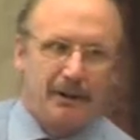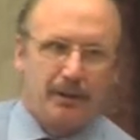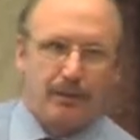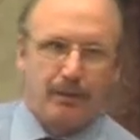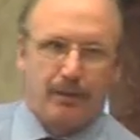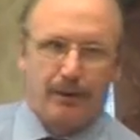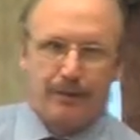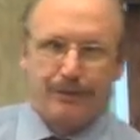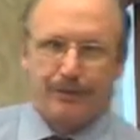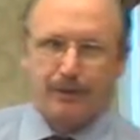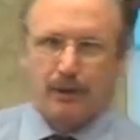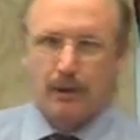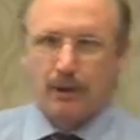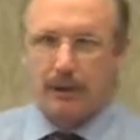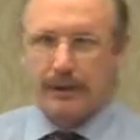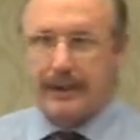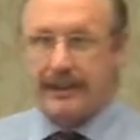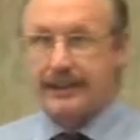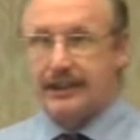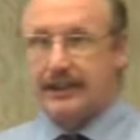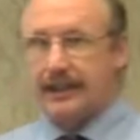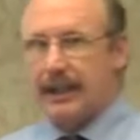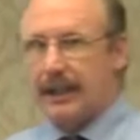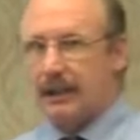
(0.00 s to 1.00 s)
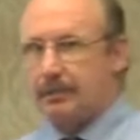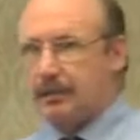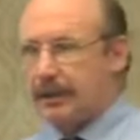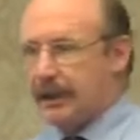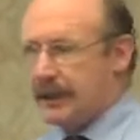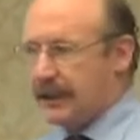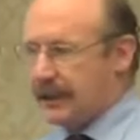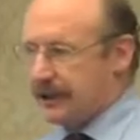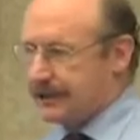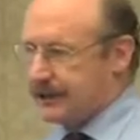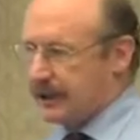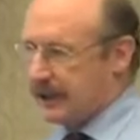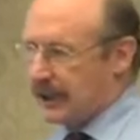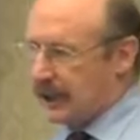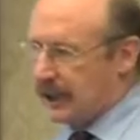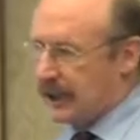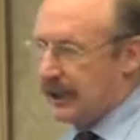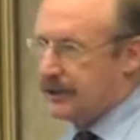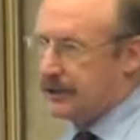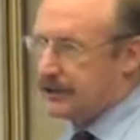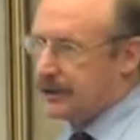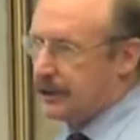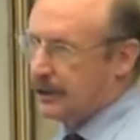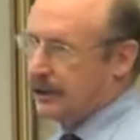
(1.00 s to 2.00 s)
before escaping yet
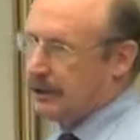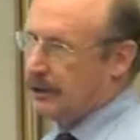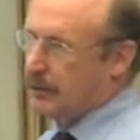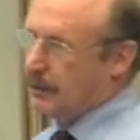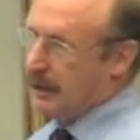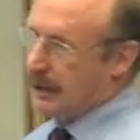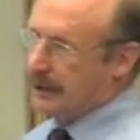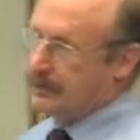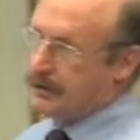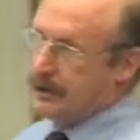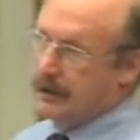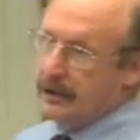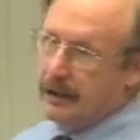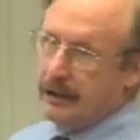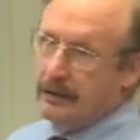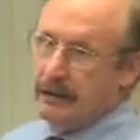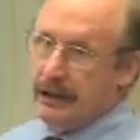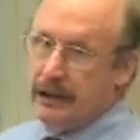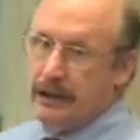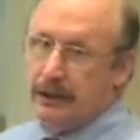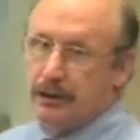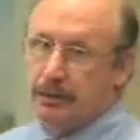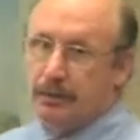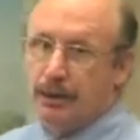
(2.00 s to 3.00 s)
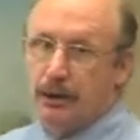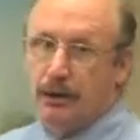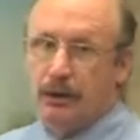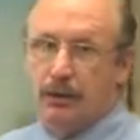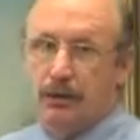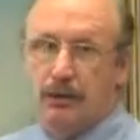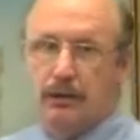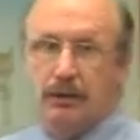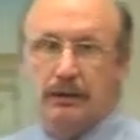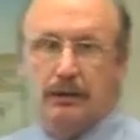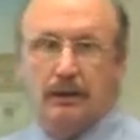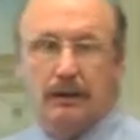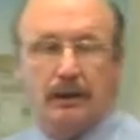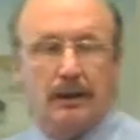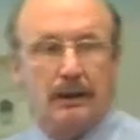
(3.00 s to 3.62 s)
again to go mountaineering in Nepal,